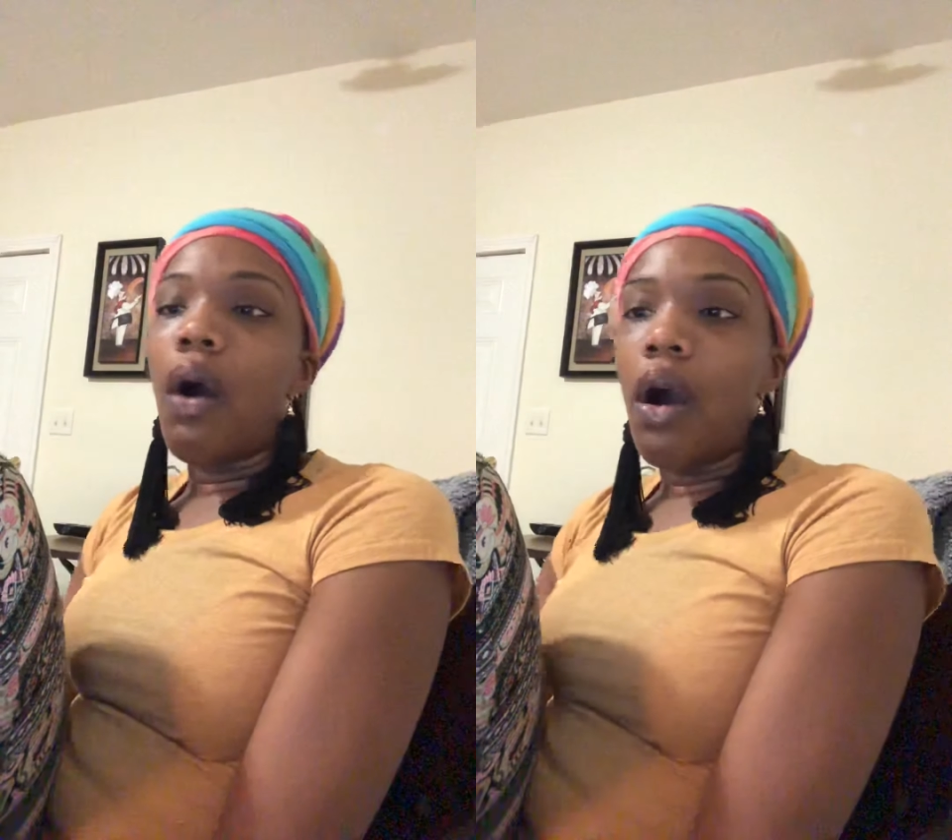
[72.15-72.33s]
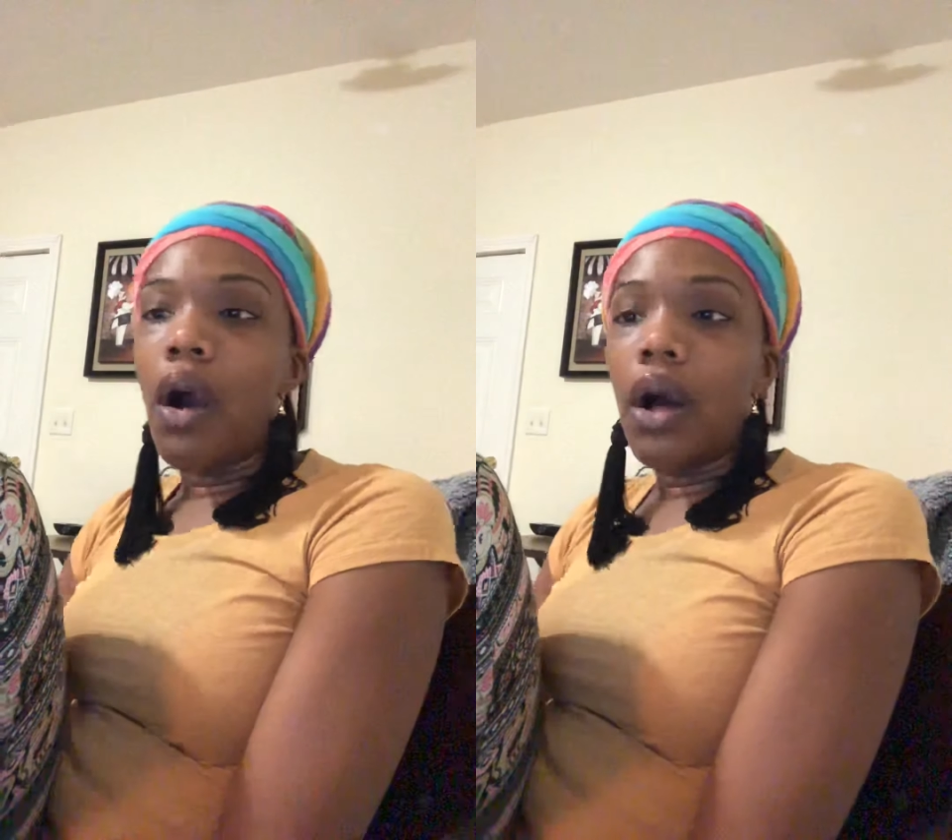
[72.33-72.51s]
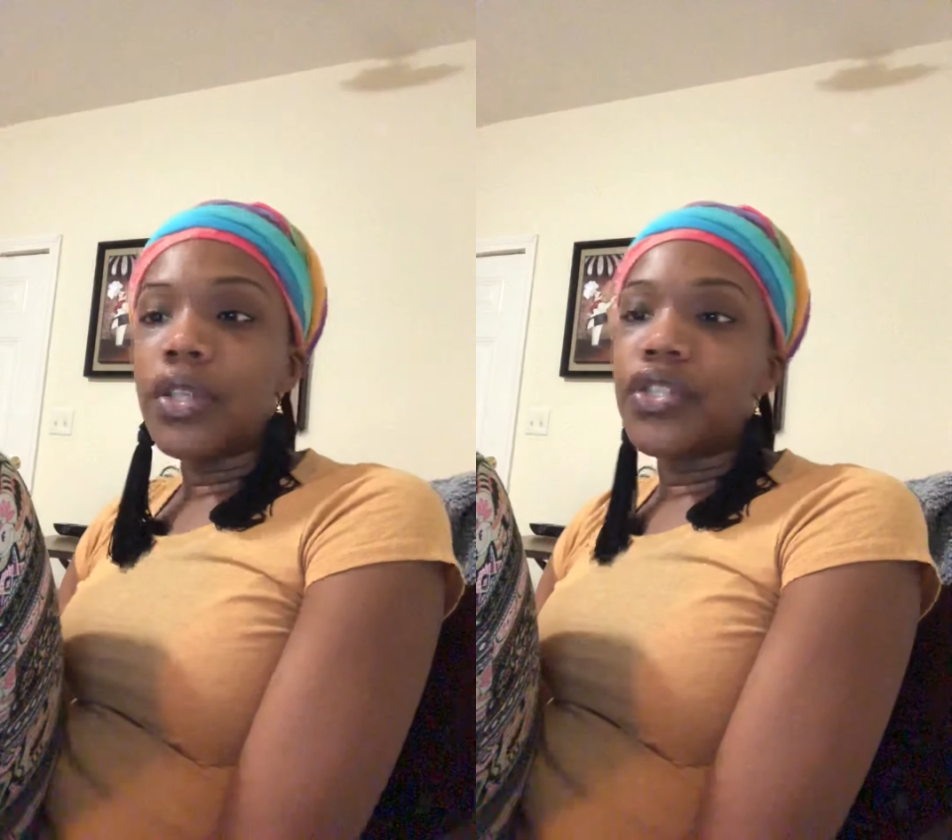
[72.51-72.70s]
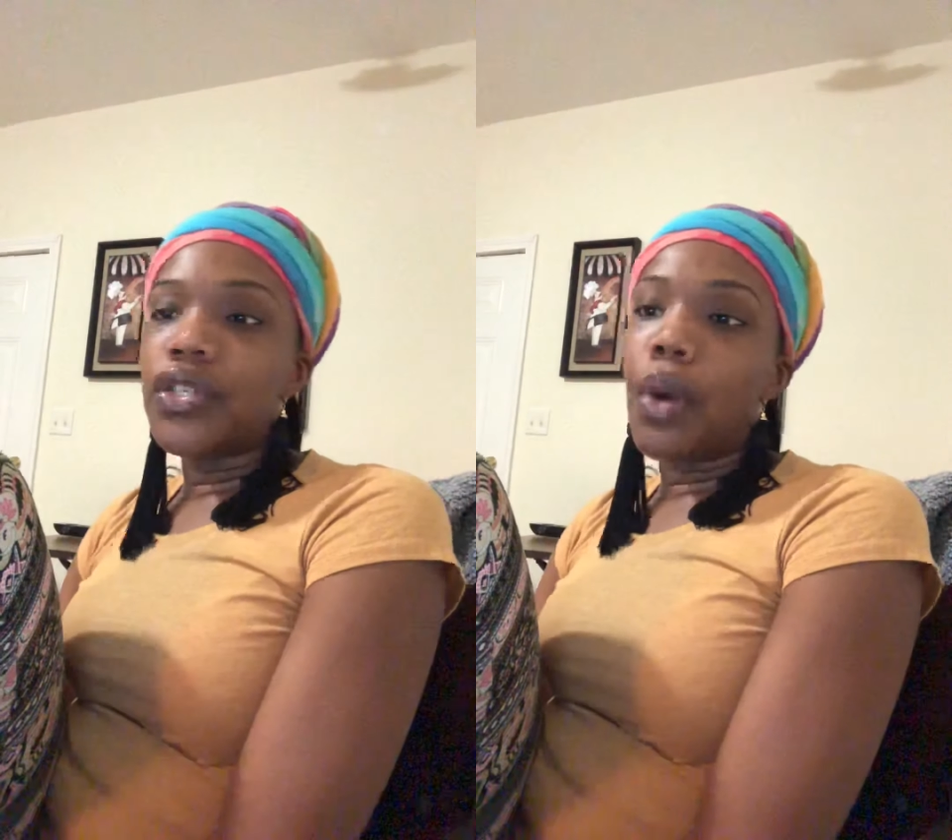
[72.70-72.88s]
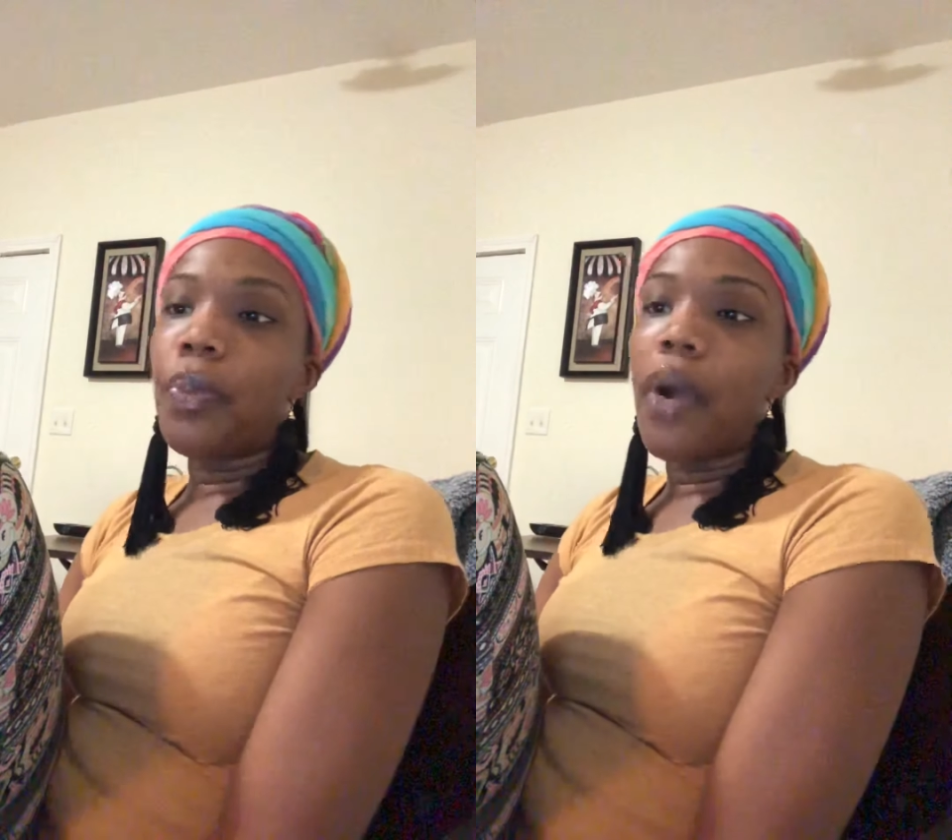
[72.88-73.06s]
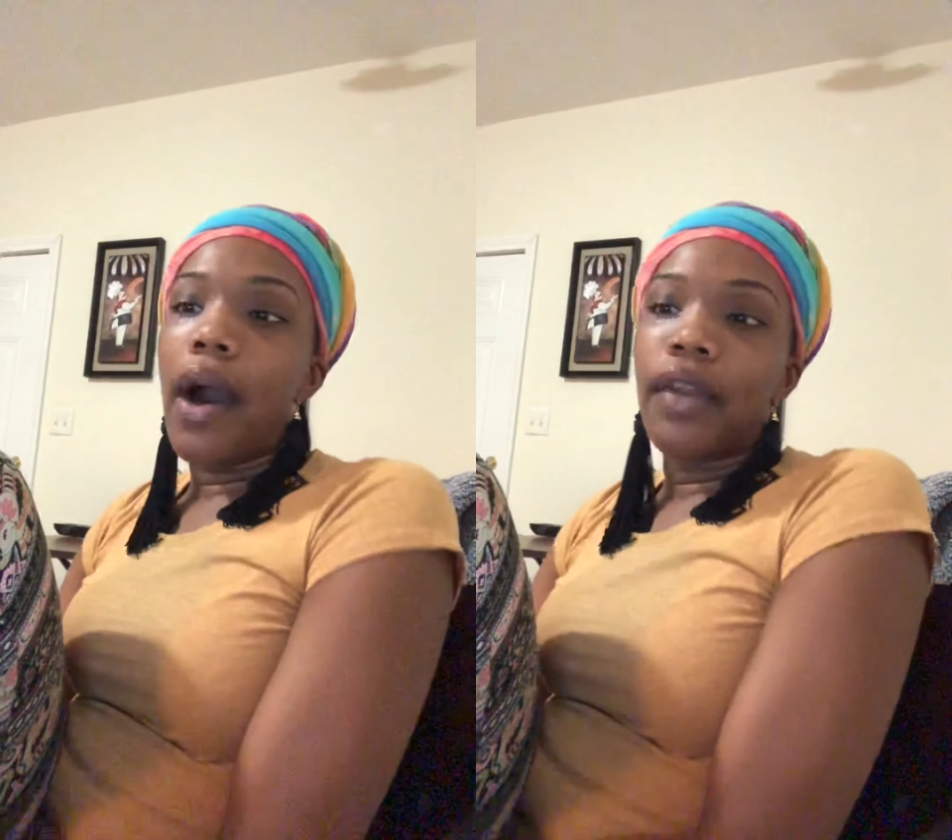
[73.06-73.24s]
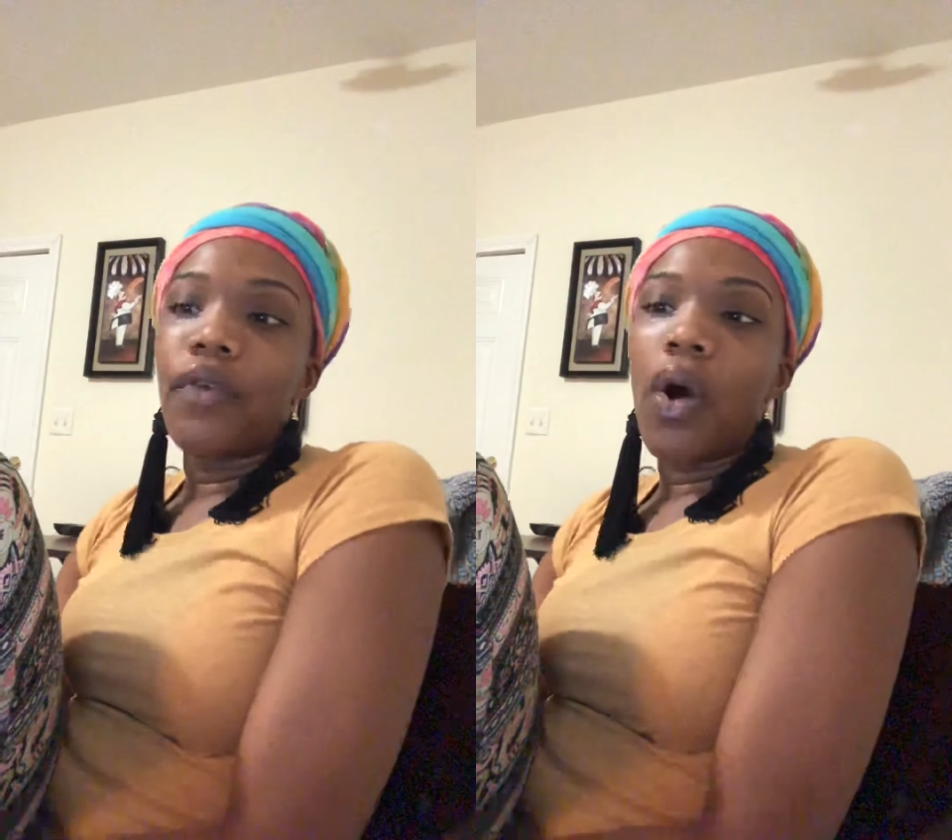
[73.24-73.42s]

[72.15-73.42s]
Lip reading: all so proud of